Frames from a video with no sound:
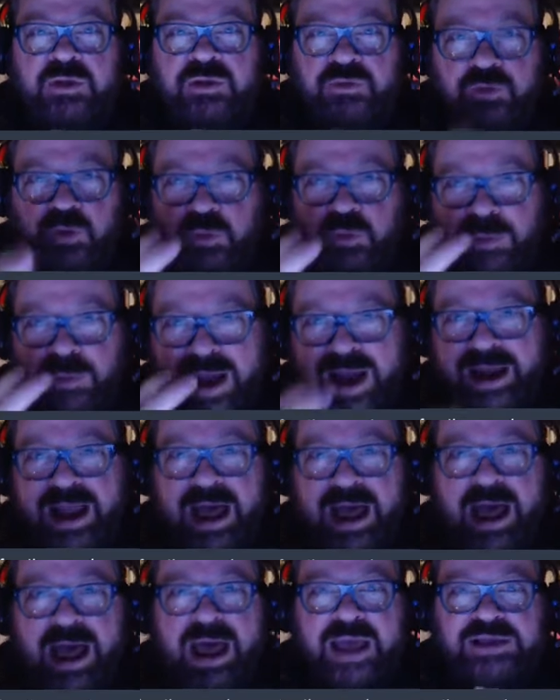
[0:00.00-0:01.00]
through
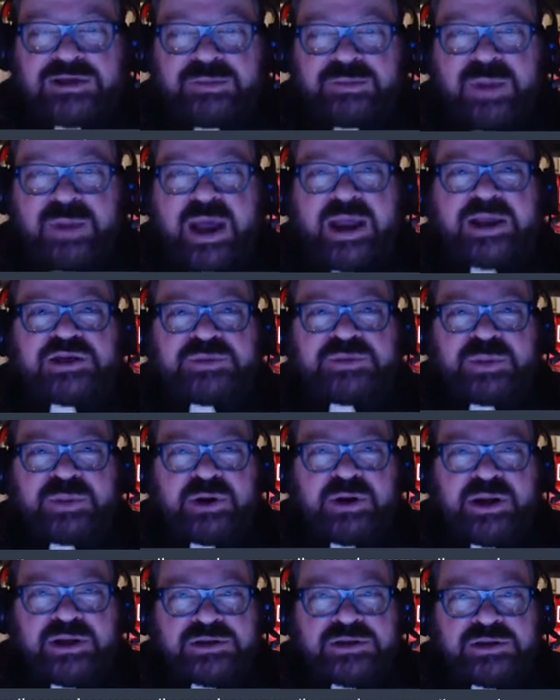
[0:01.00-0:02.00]
my eyes and my
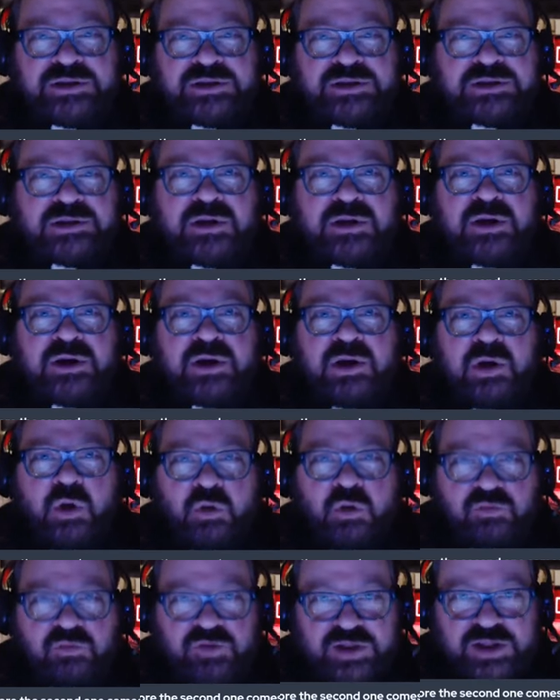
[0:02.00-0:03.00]
experiences
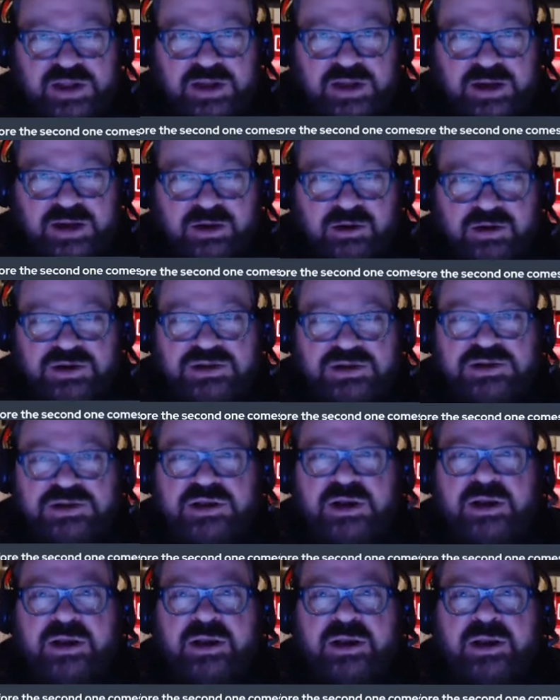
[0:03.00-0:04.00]
over the years.